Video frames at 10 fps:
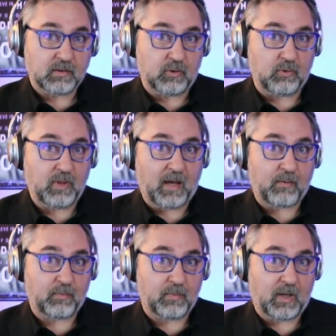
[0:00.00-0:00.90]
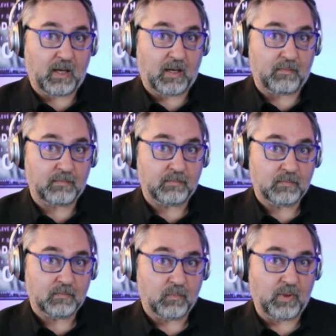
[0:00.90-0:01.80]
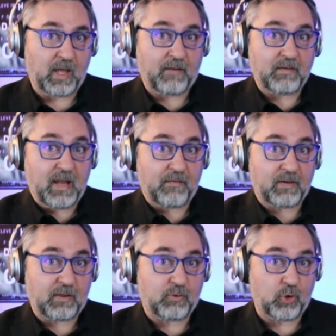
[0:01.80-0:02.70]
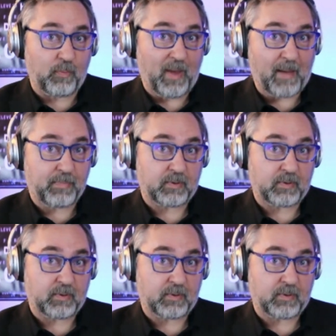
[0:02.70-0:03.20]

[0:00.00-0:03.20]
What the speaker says: do that without having to navigate through your map?